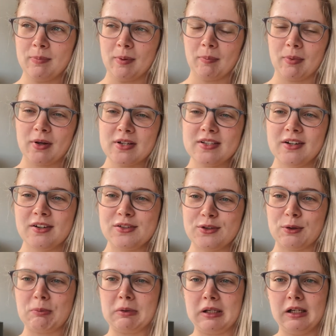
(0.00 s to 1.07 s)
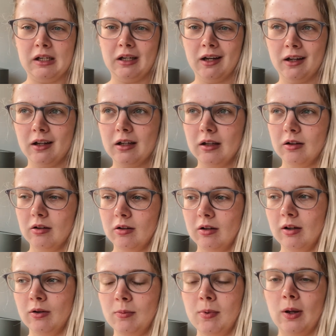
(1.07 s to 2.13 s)
but because there are so many like
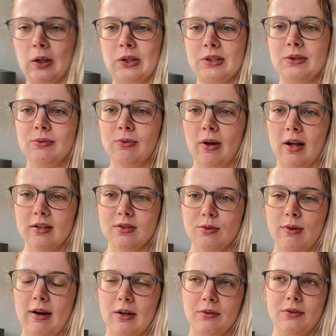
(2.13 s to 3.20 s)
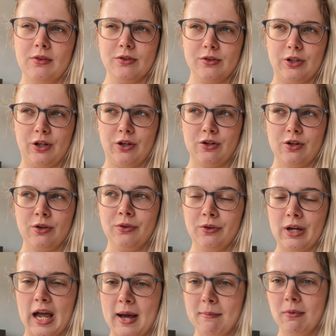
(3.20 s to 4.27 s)
little blocks of flats around, you don't
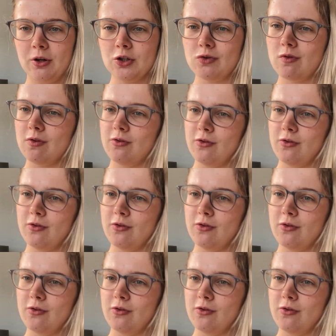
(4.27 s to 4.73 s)
get much of a